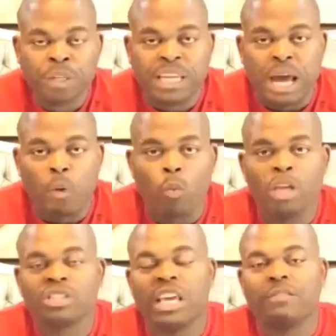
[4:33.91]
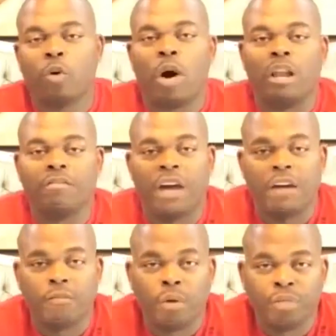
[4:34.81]
Now, once they've
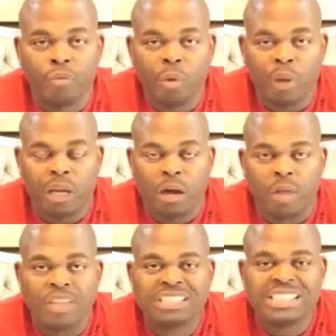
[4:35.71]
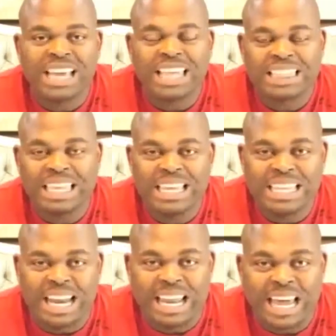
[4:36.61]
qualified for a 3-way call, the second thing
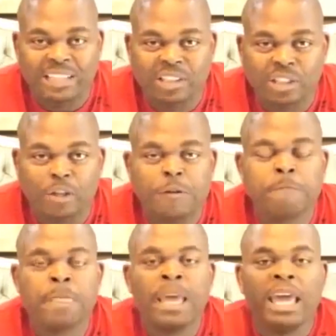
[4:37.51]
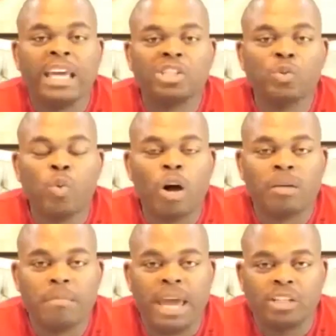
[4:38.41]
that I like to do is you
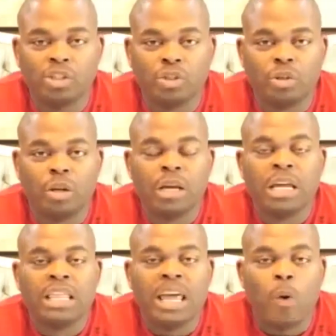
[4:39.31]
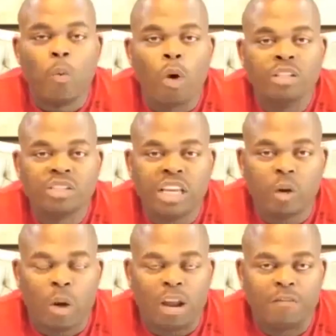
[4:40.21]
want to make sure that once they
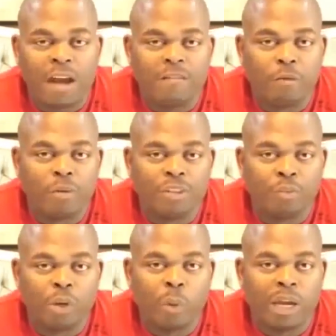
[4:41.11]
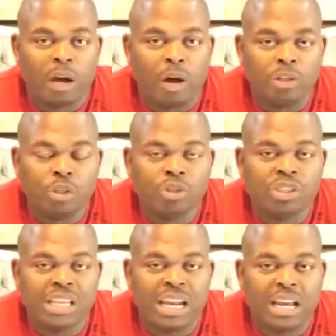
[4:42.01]
qualify for the 3-way call, you
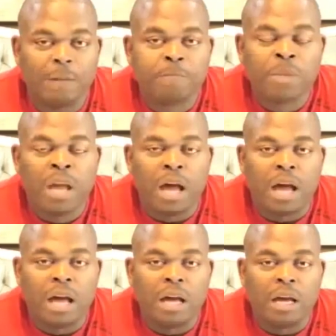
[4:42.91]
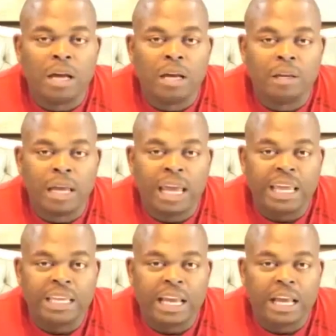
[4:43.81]
set up
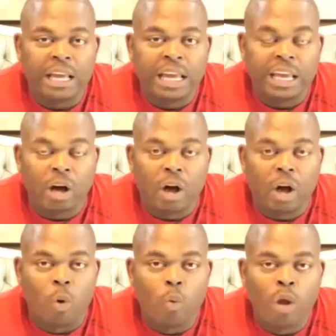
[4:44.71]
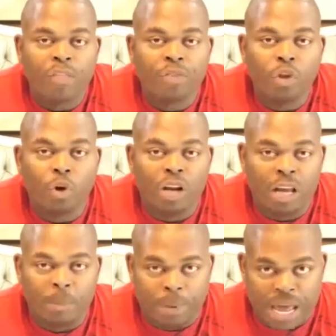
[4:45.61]
a call with your
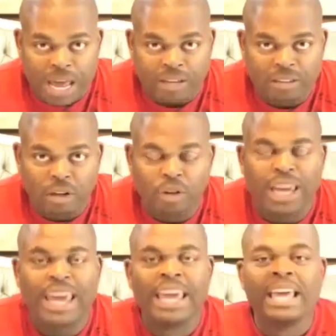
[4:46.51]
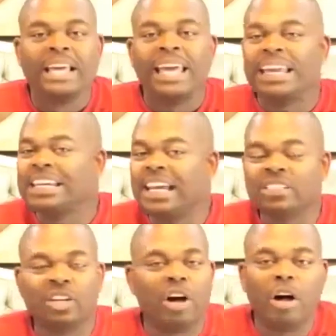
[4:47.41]
upline, okay? it
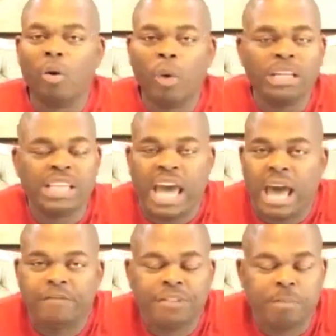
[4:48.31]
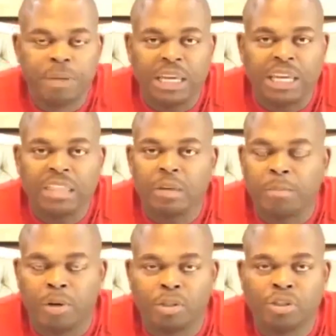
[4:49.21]
doesn't always have to be the
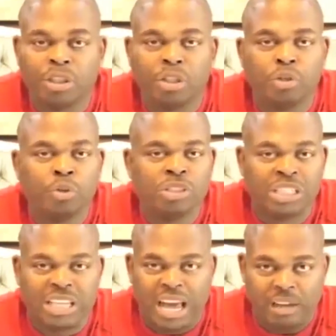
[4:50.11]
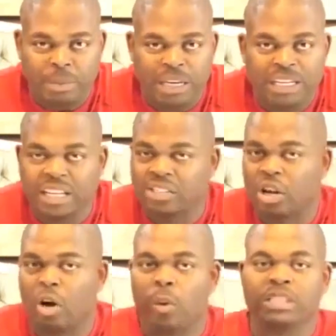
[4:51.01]
person who is a diamond. It doesn't
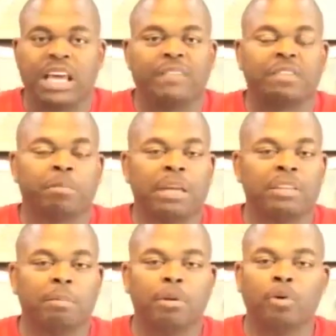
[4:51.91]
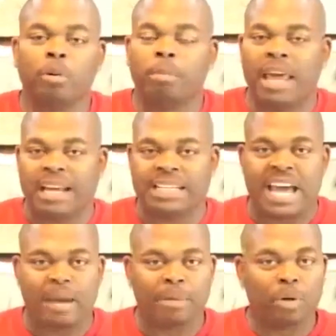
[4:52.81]
always have to be the blue or black
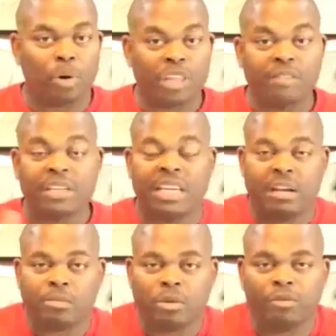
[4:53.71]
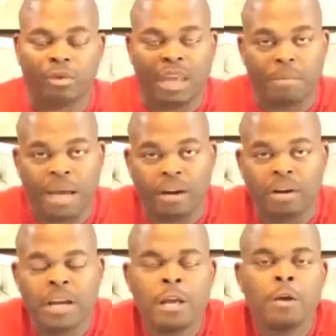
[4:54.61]
diamond, or even the emerald for that matter.